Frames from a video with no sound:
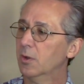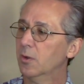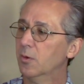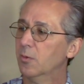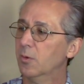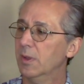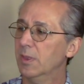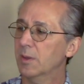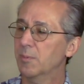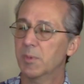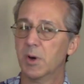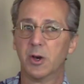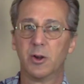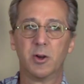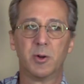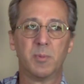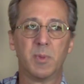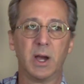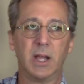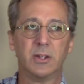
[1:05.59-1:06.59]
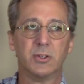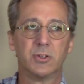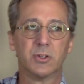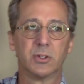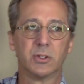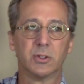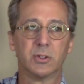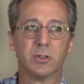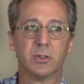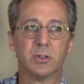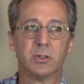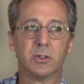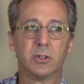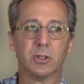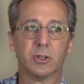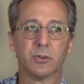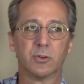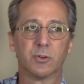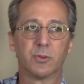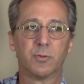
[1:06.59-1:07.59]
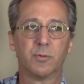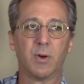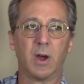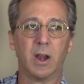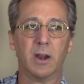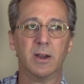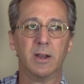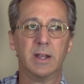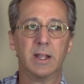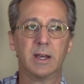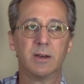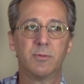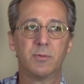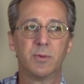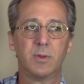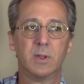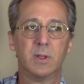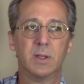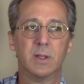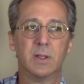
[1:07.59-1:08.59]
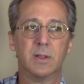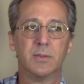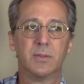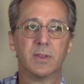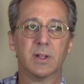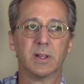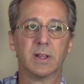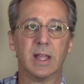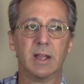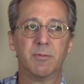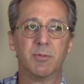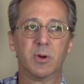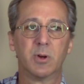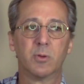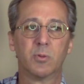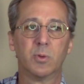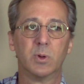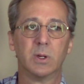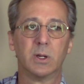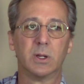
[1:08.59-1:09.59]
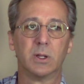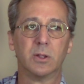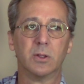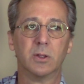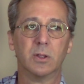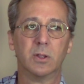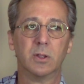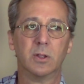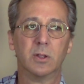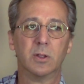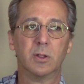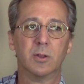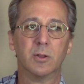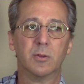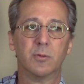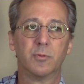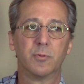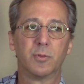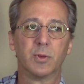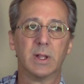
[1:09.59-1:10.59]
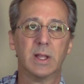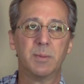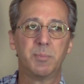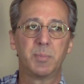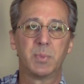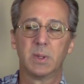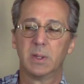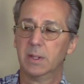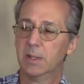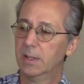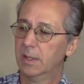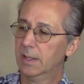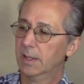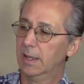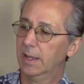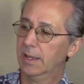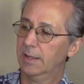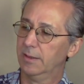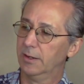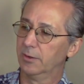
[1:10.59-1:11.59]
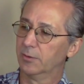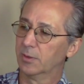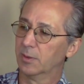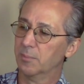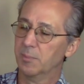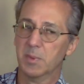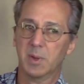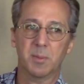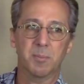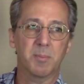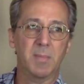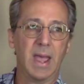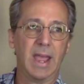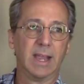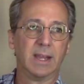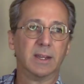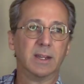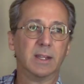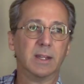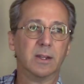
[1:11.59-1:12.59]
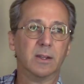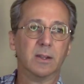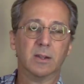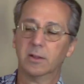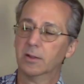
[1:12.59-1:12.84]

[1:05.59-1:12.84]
When the motor module tilts far enough, the lever will flip and there's a, a magnet